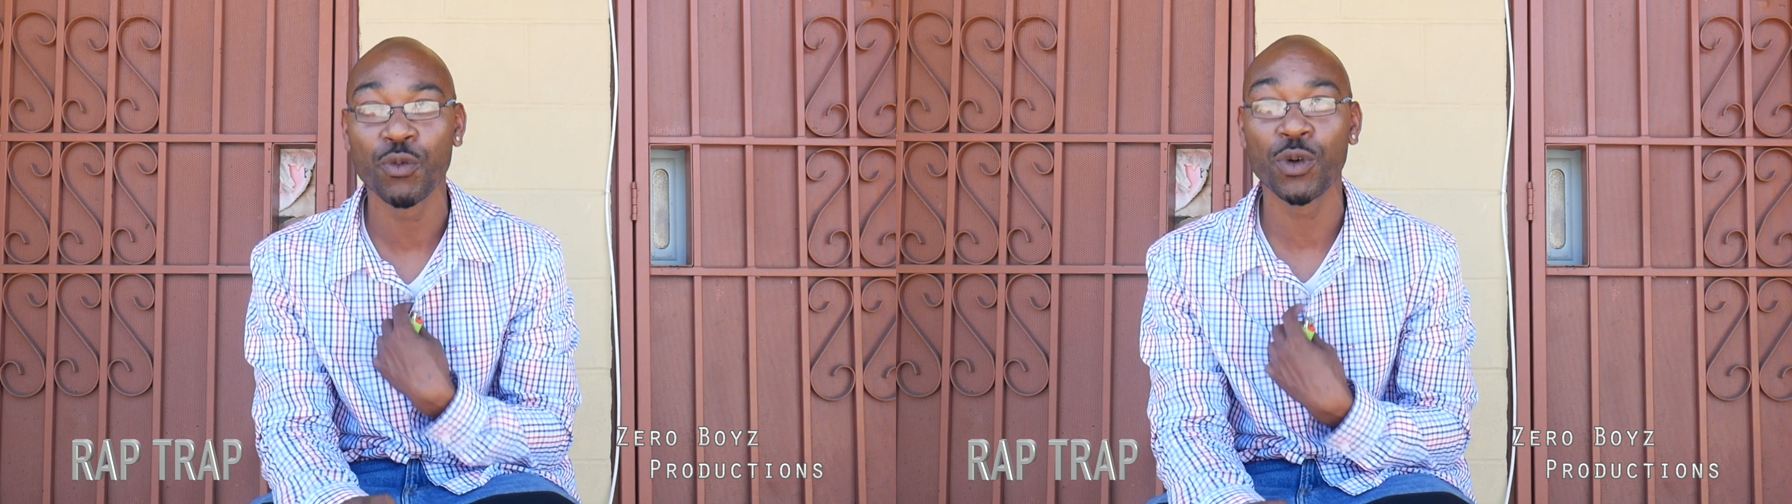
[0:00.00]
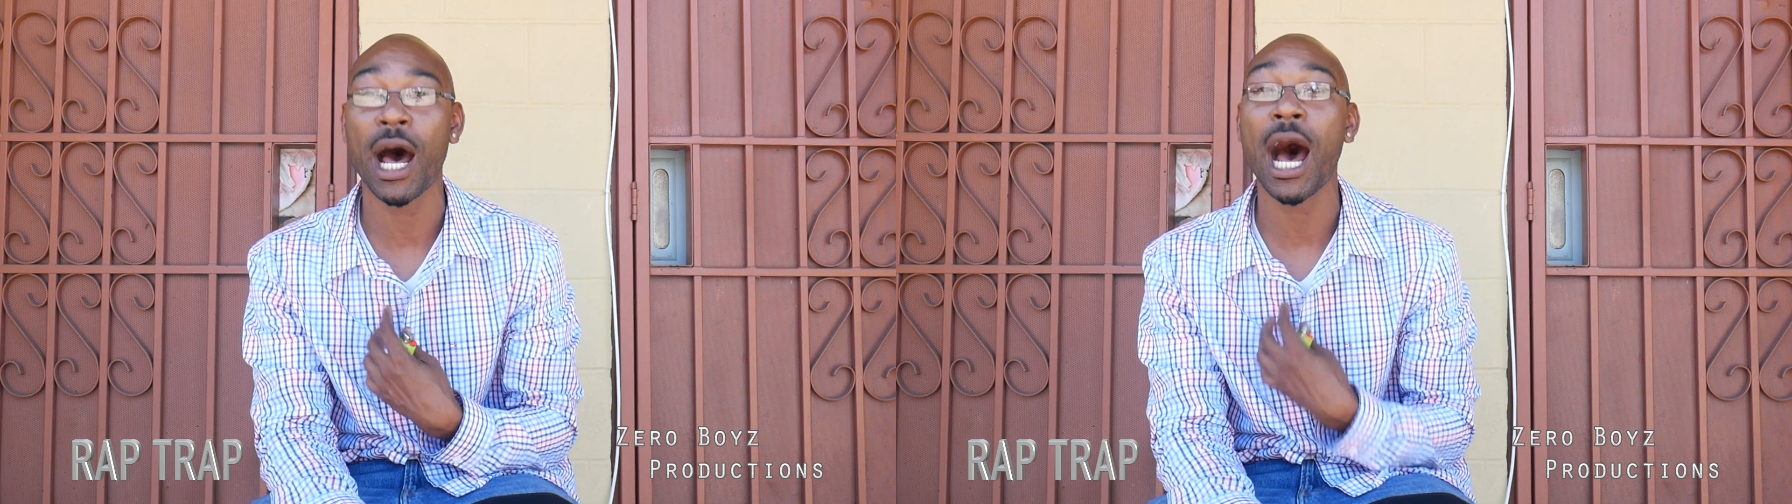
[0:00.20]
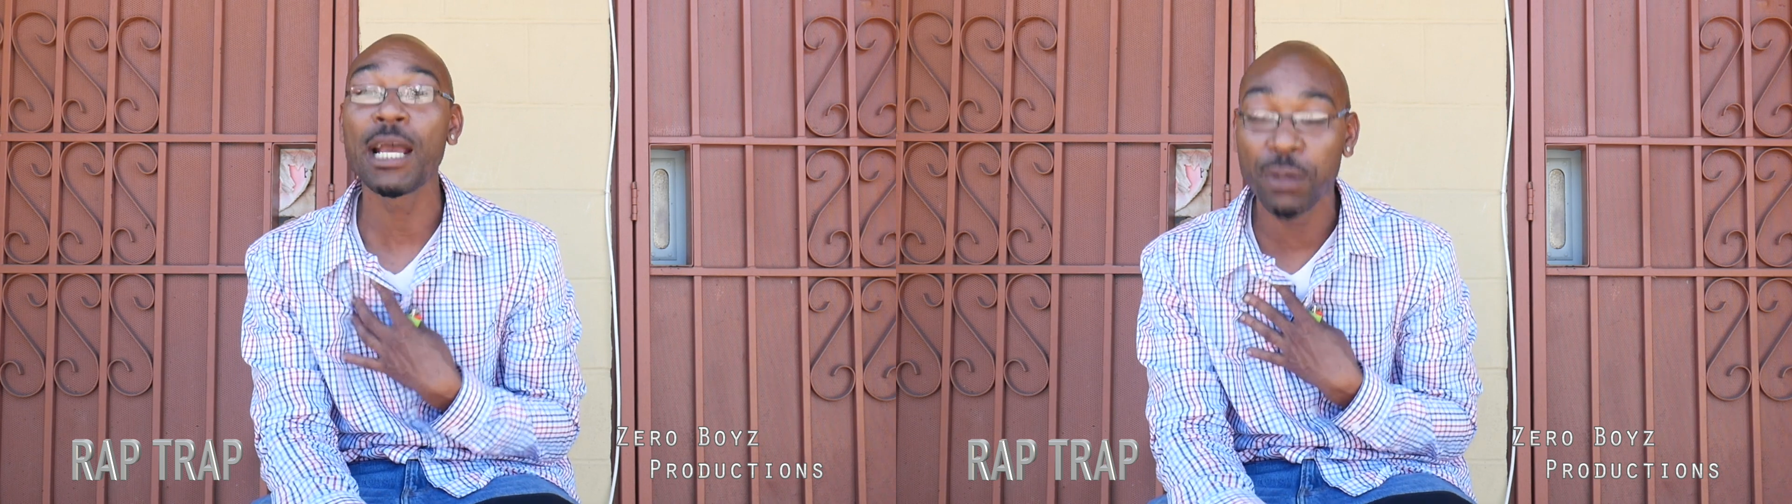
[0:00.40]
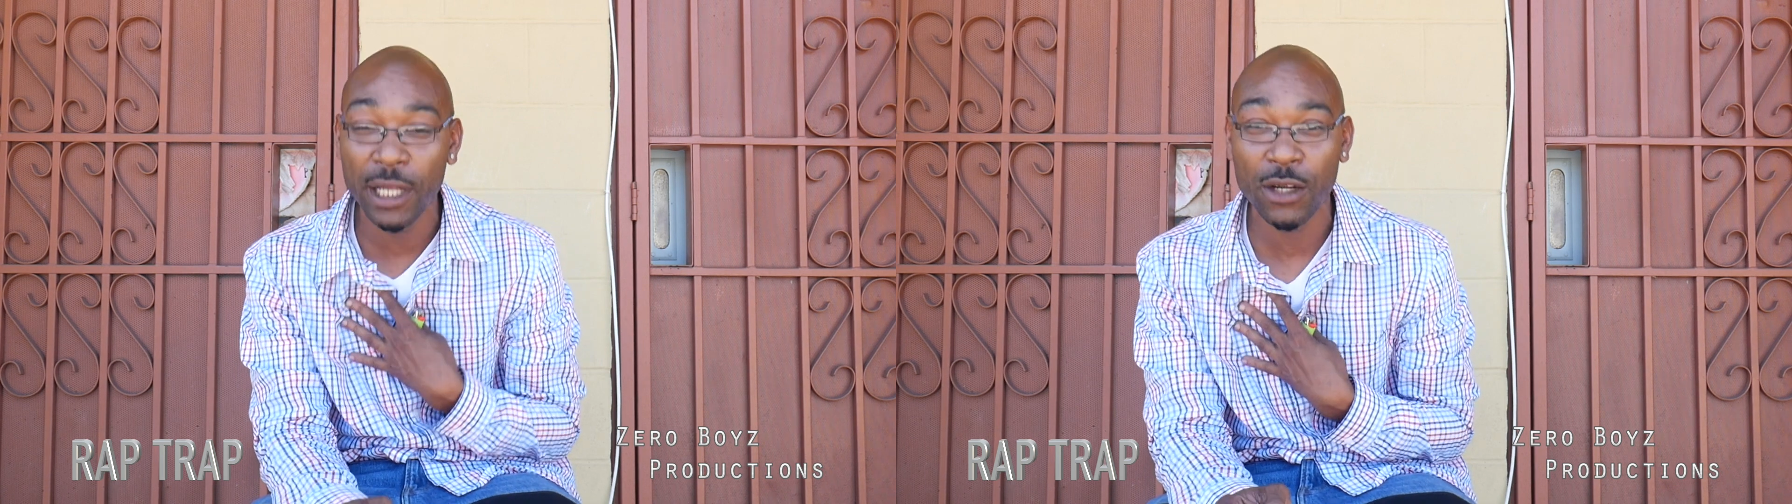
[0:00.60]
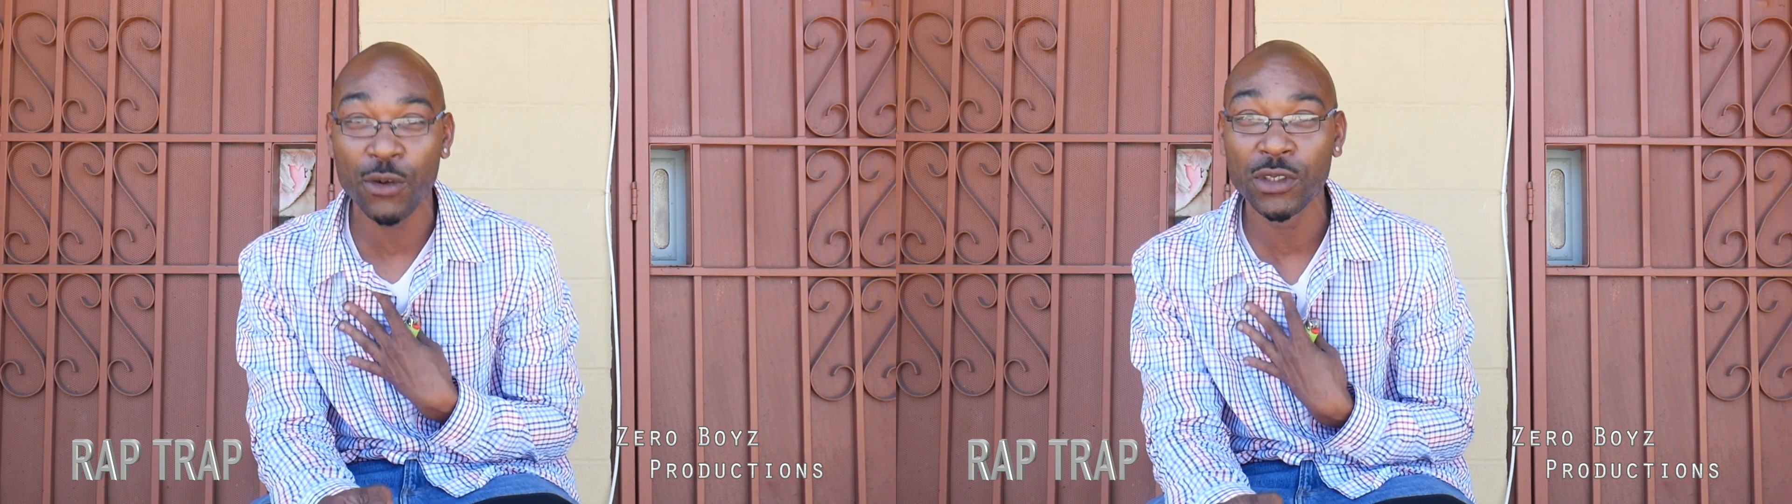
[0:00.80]
what I
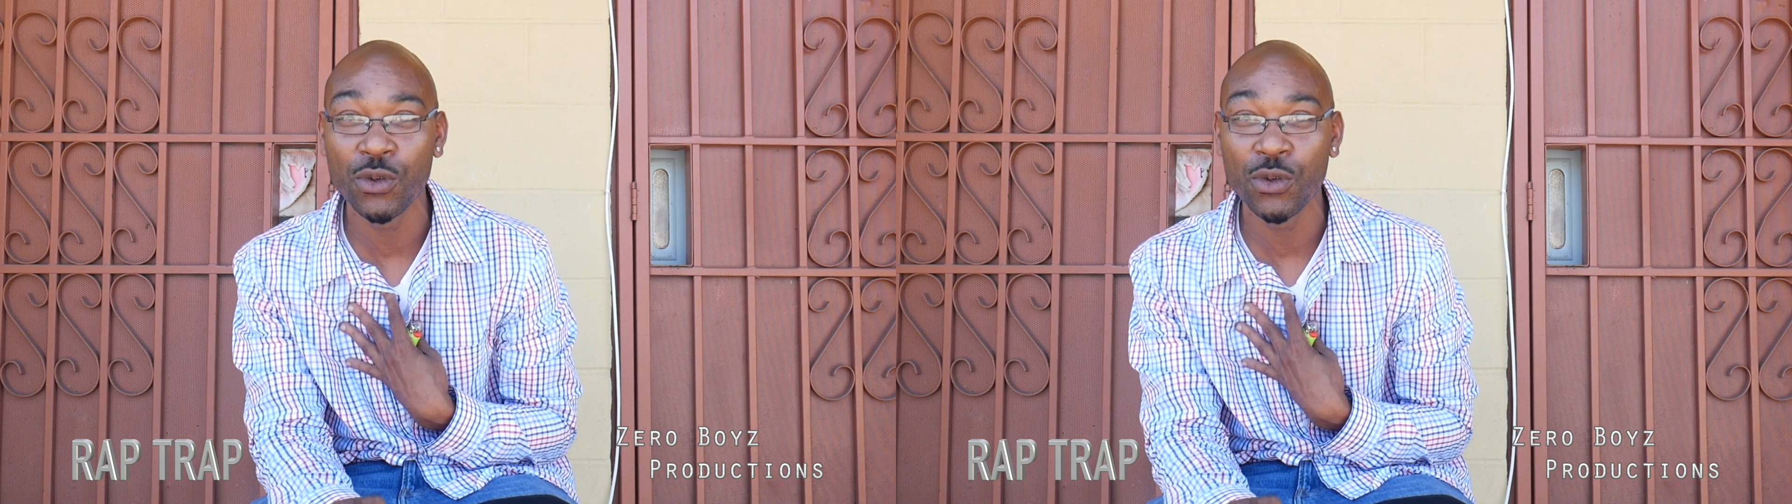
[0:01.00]
plan on